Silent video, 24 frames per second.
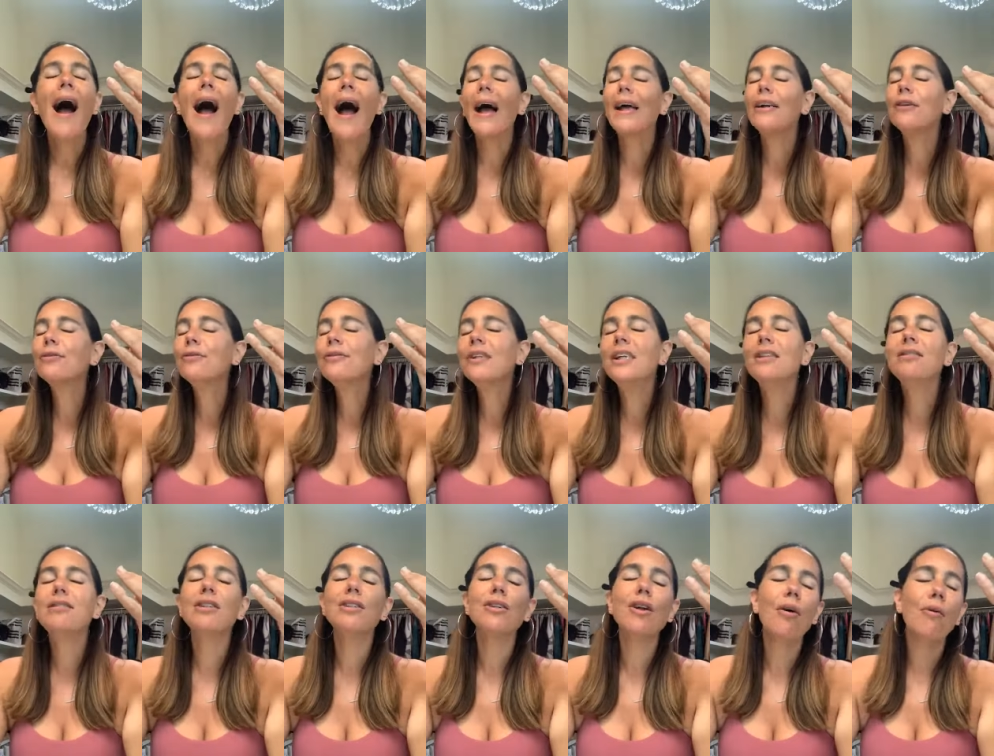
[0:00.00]
I don't
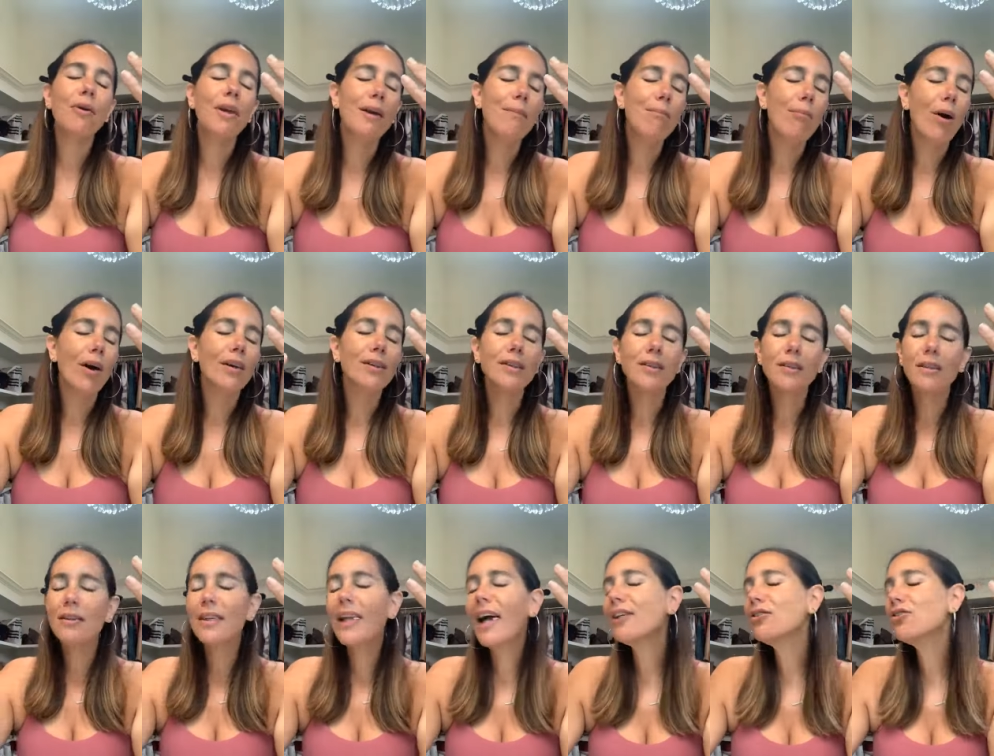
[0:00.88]
need to know he bought an
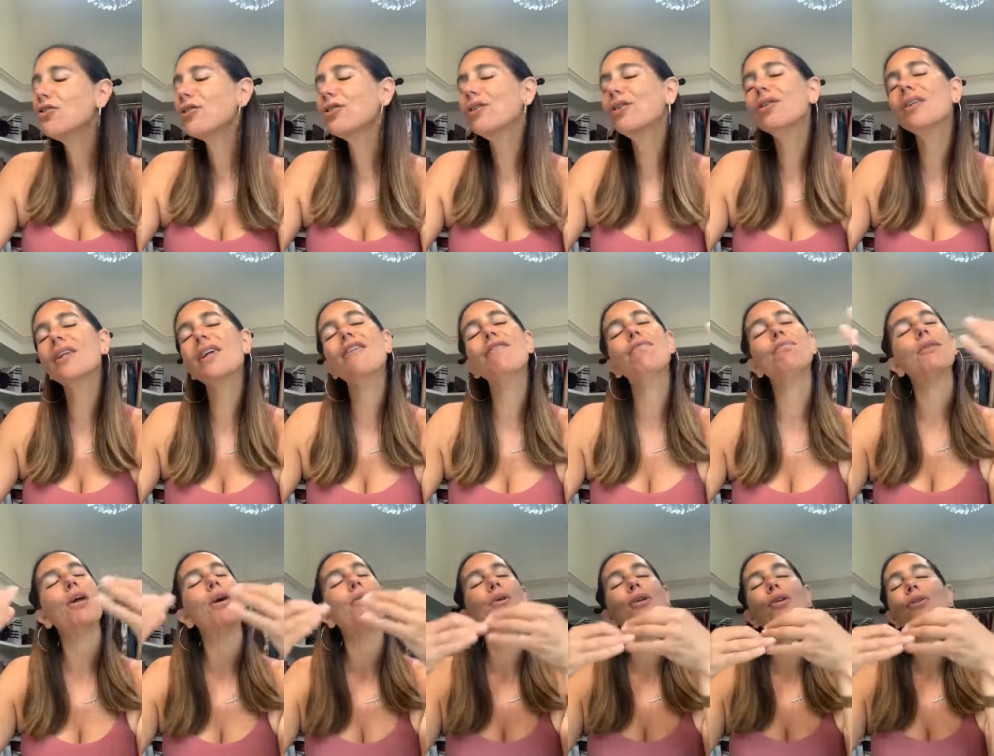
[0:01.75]
electrical
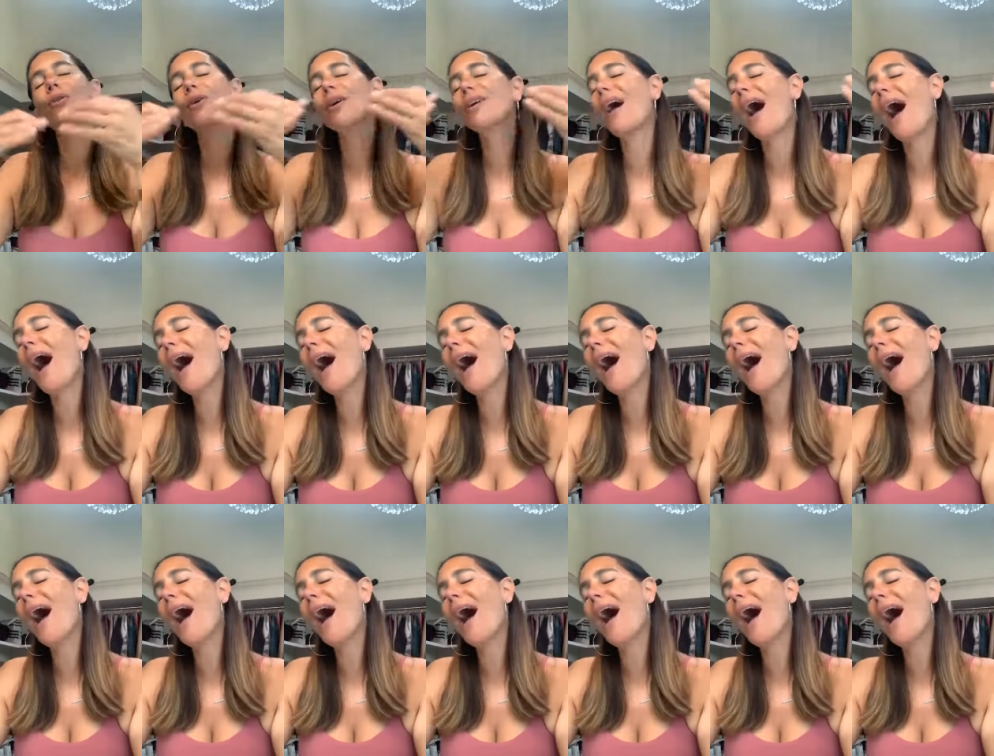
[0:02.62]
leaf blower, Lord.